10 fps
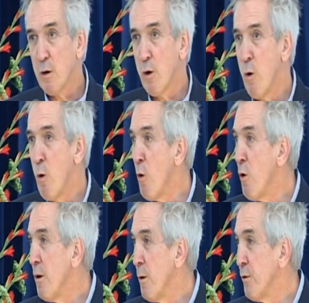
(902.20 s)

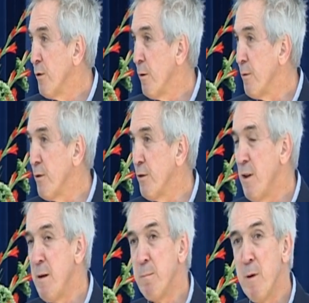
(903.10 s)
Core low
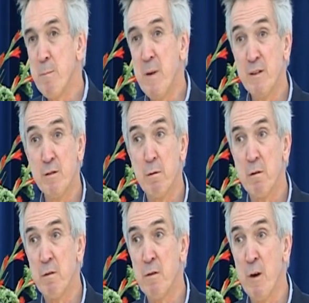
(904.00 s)
self-esteem
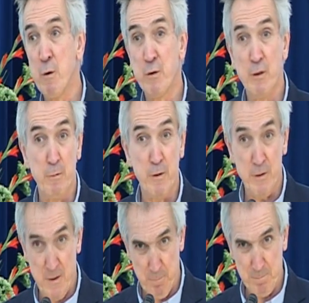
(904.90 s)
means no
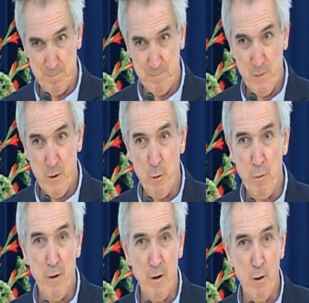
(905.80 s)
self-esteem. You
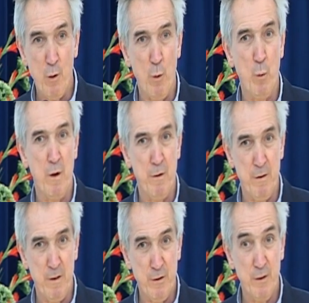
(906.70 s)
think you're
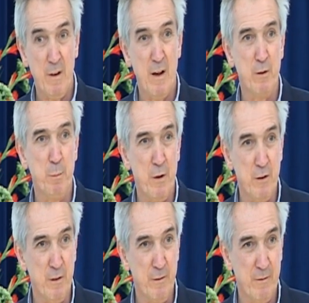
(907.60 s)
worthless as a
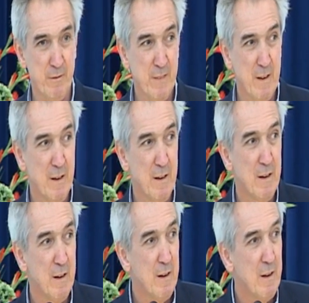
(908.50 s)
person.
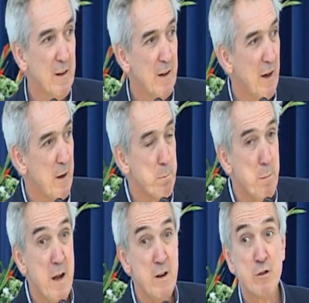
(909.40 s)
And
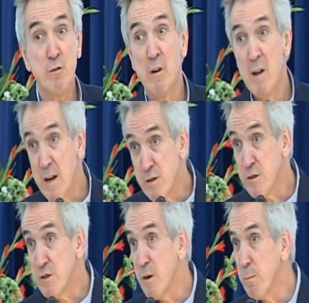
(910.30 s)
major
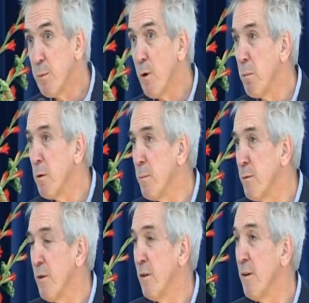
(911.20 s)
relationship
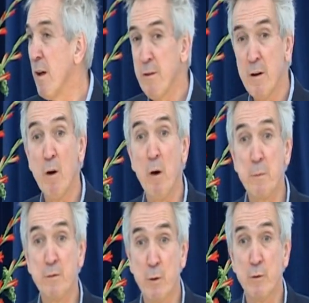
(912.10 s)
problems are another
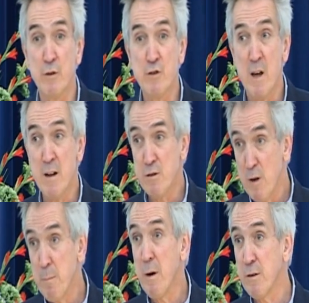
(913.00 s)
obstacle to change
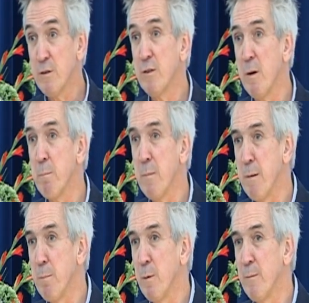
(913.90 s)
amongst some
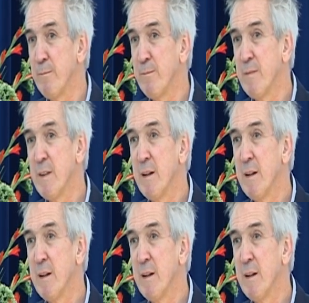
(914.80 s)
people.